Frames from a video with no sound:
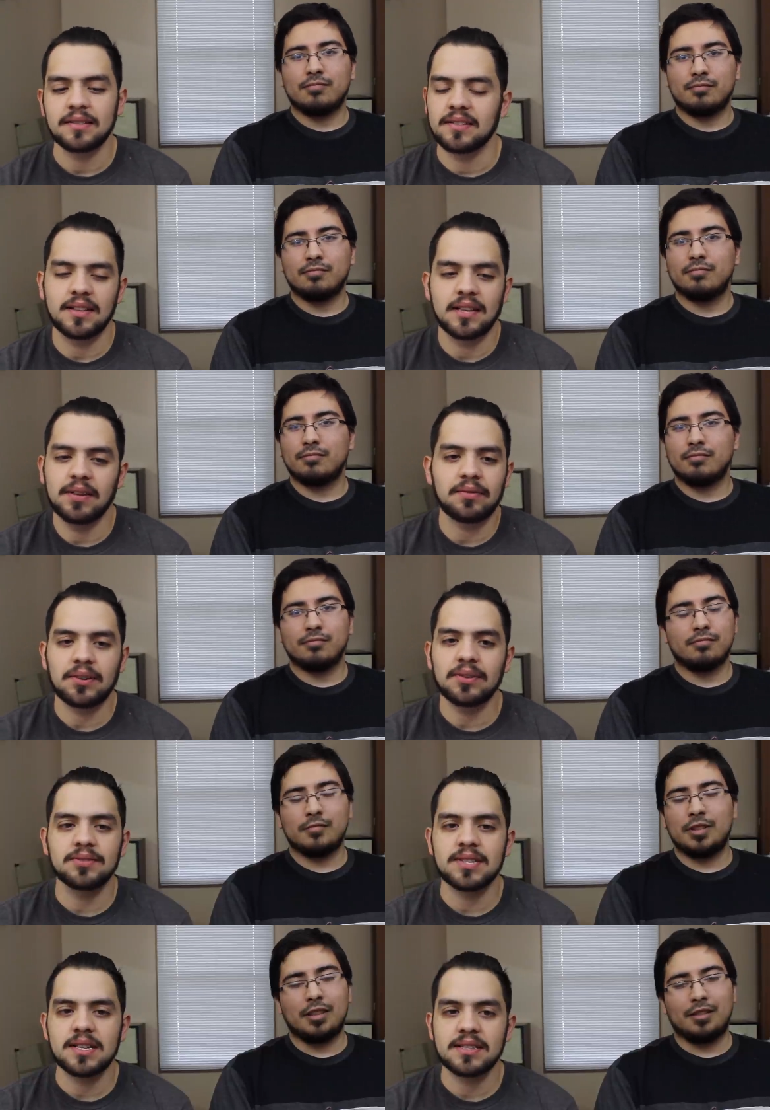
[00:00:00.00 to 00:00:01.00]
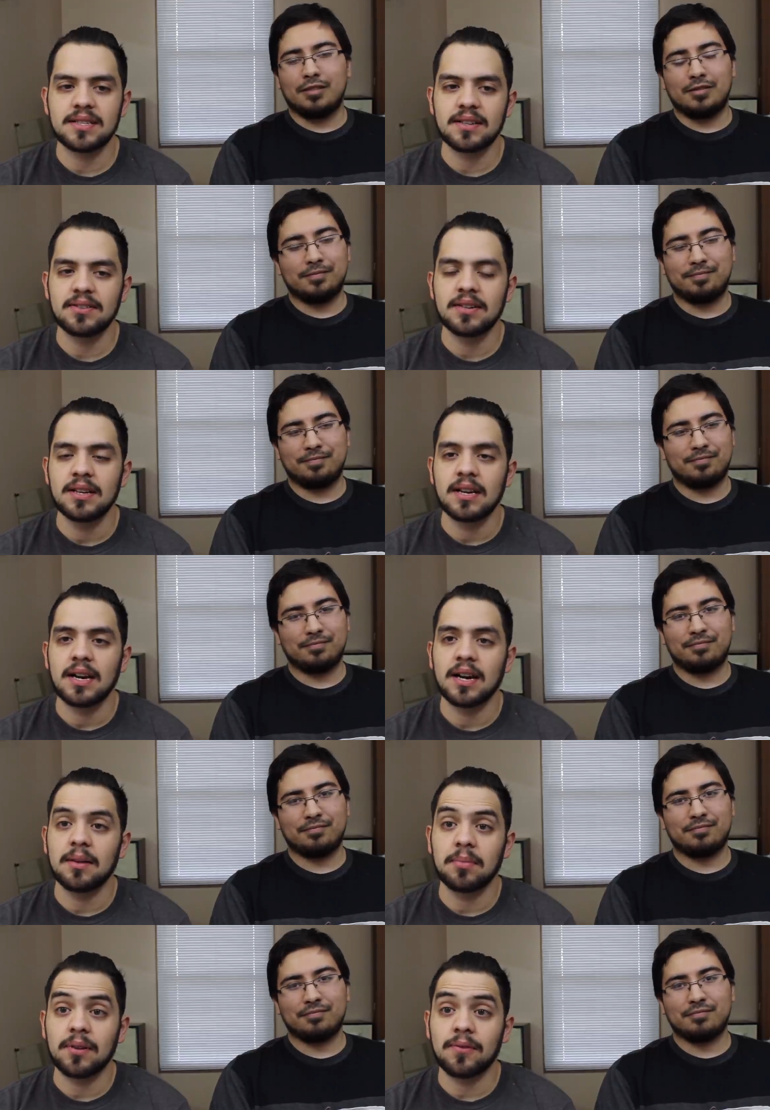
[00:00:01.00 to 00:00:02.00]
Speaker 1: that never goes yeah. on sale.
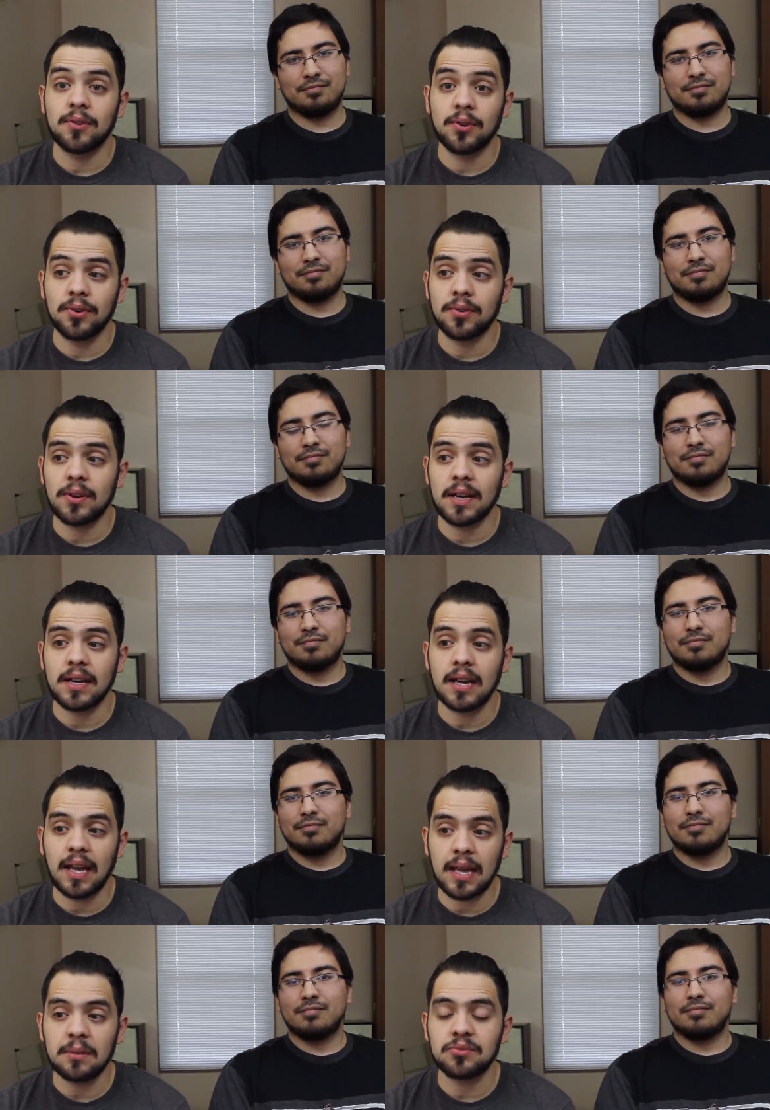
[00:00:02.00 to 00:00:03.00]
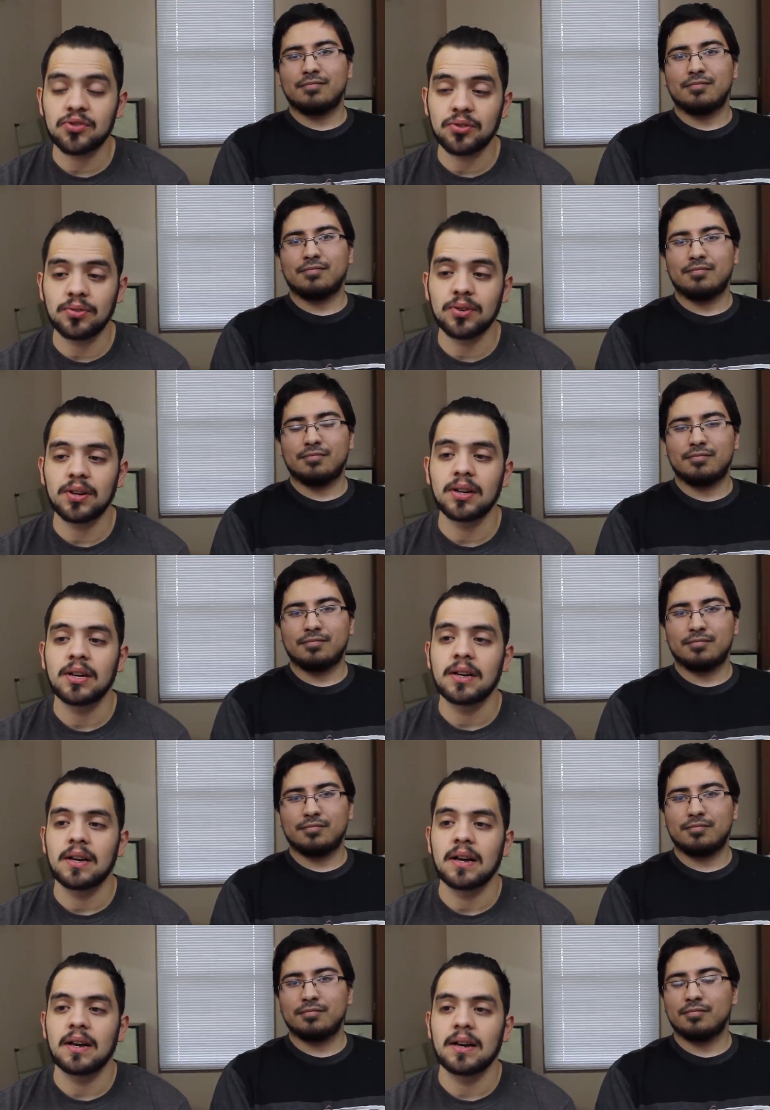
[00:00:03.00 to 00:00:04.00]
Uh, but if you go to like a game store,
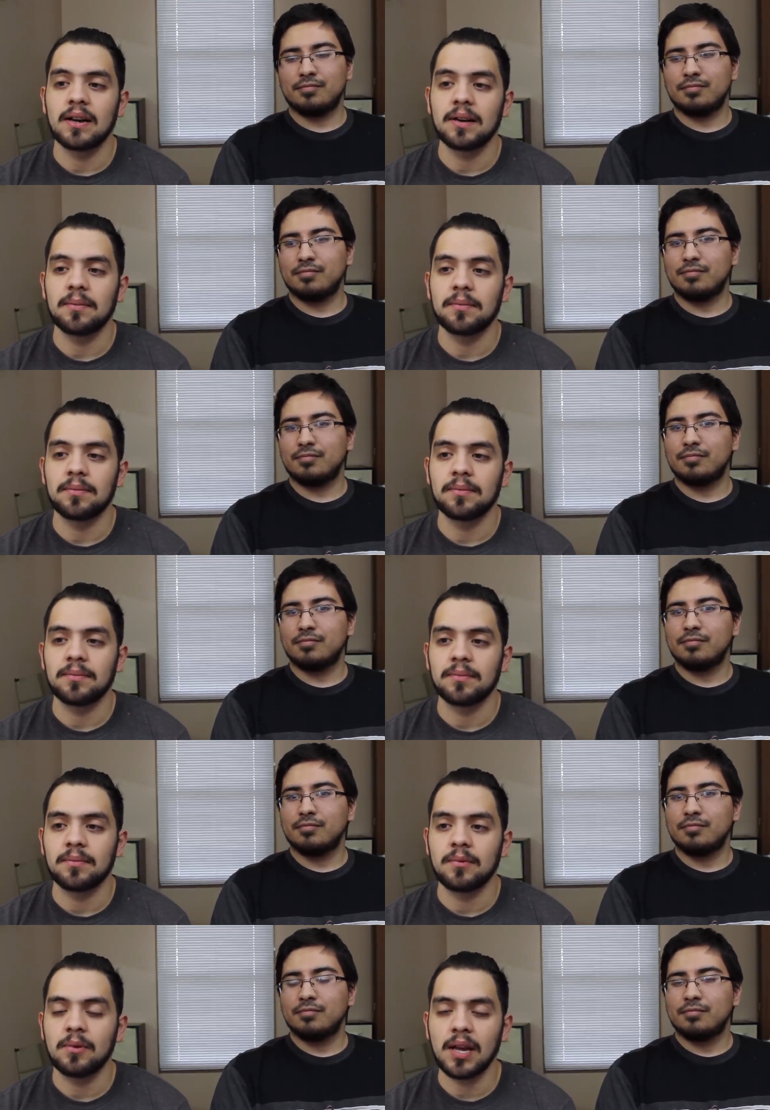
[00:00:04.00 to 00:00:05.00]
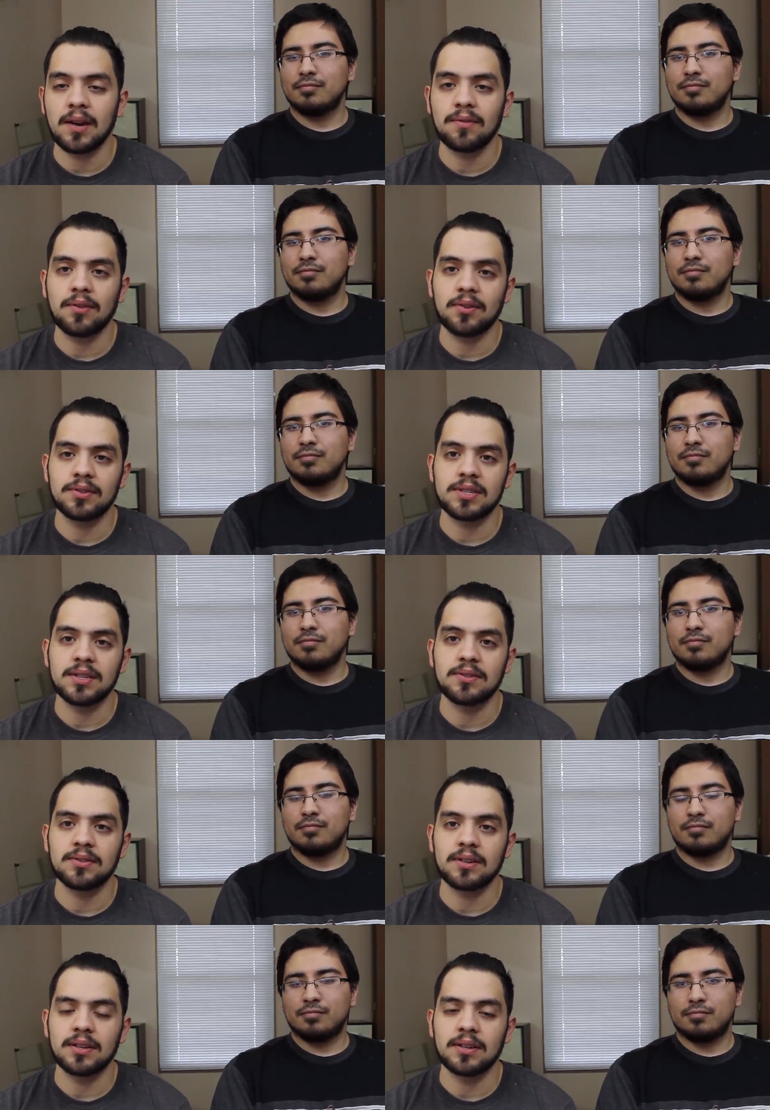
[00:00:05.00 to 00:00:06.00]
um, we have those
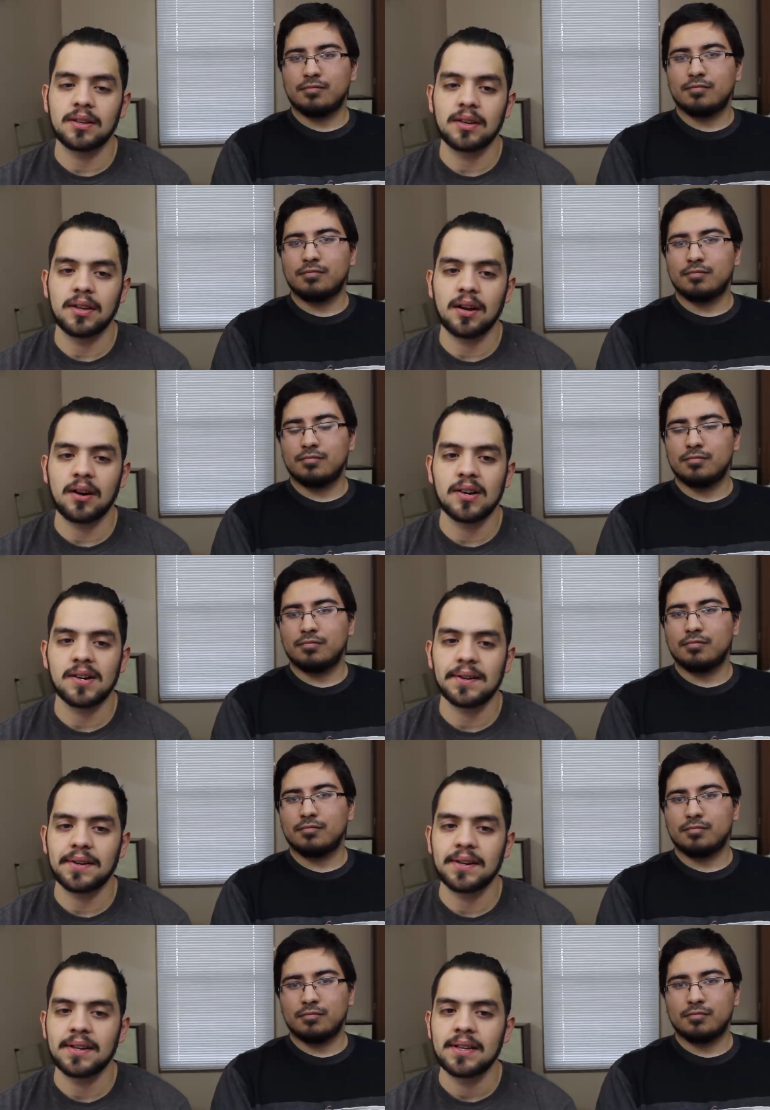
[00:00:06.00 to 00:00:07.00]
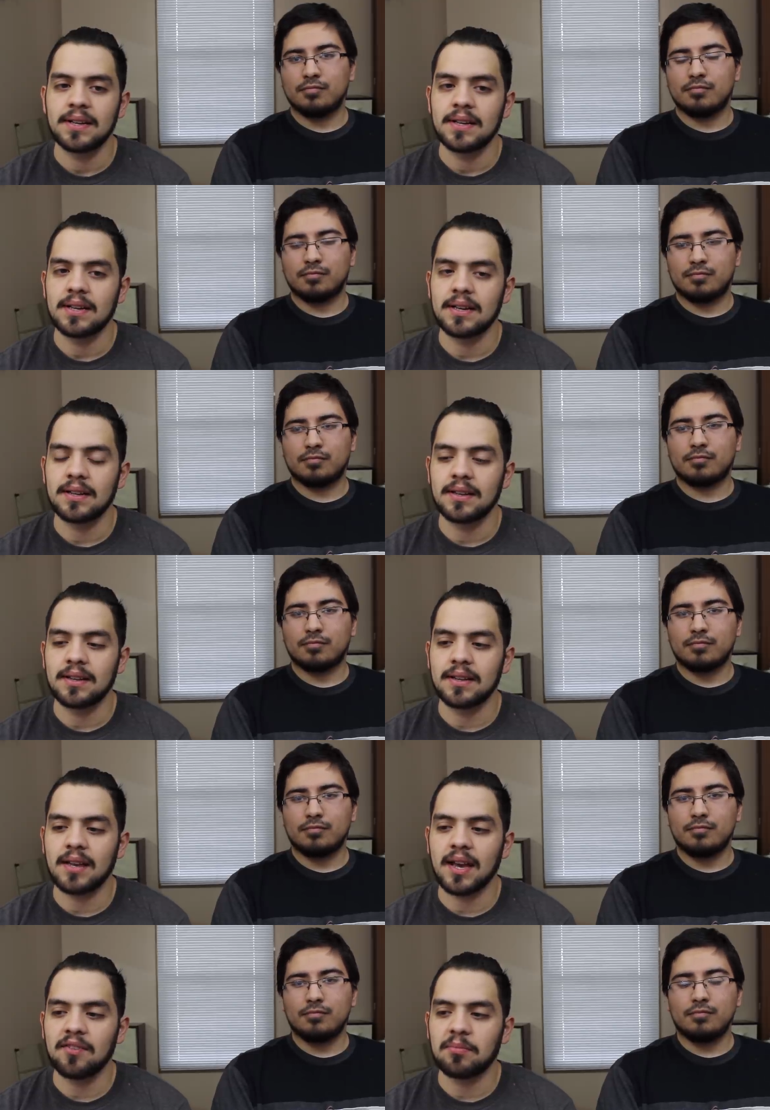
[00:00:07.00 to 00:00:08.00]
here in, in our area. Uh,
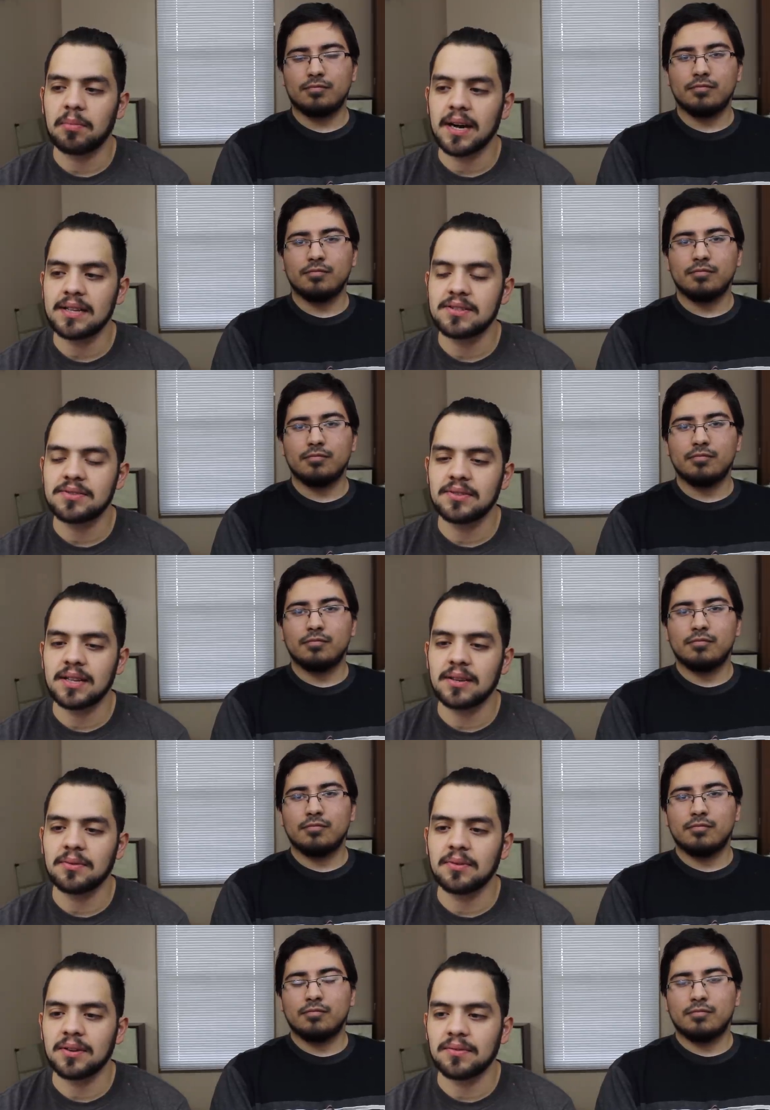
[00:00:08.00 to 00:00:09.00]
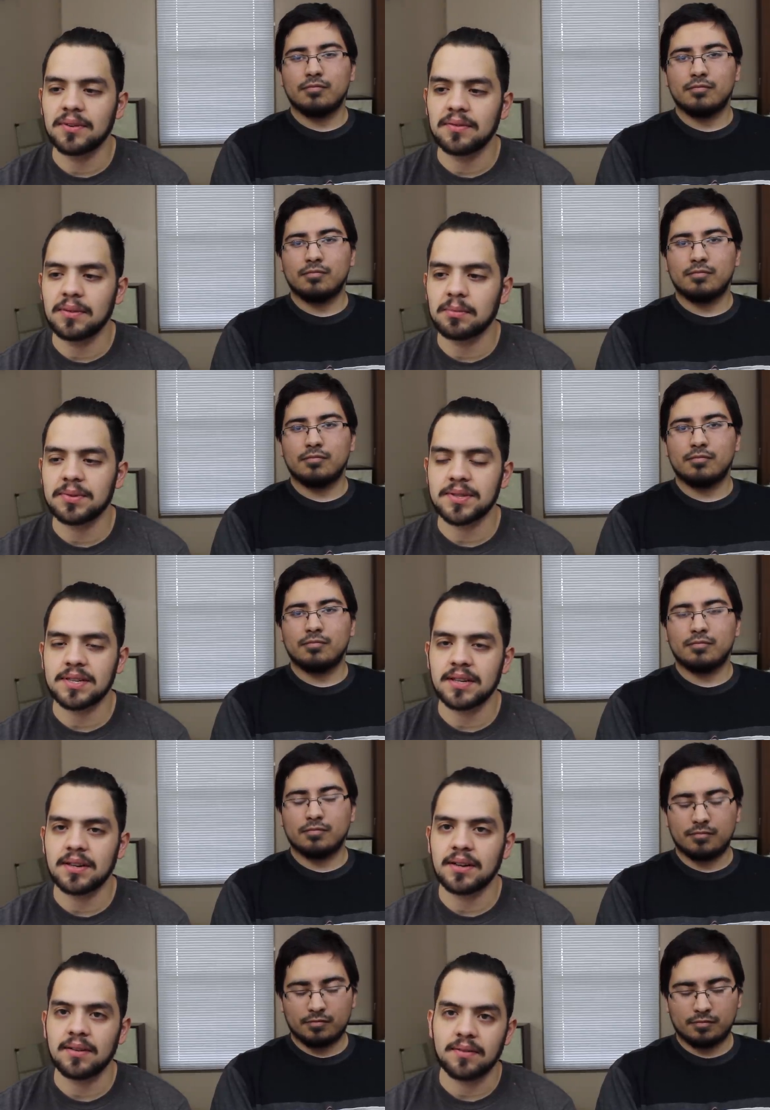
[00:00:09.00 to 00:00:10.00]
they have buy two, get one
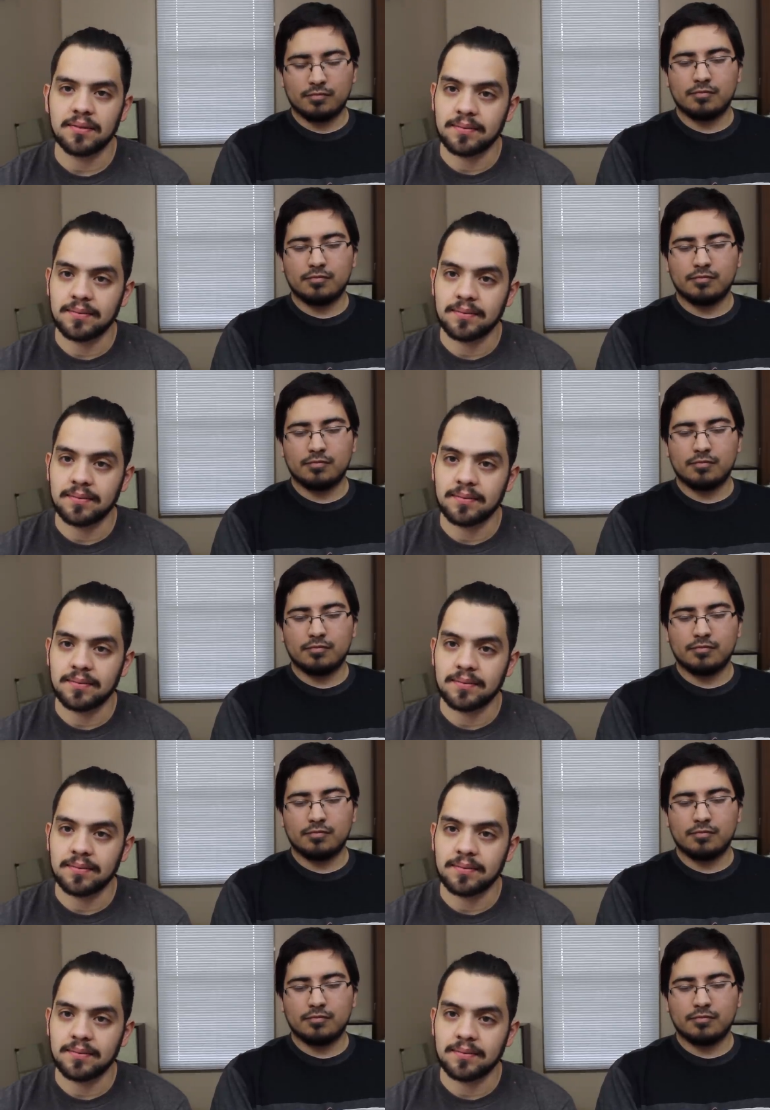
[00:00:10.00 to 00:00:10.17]
50% off.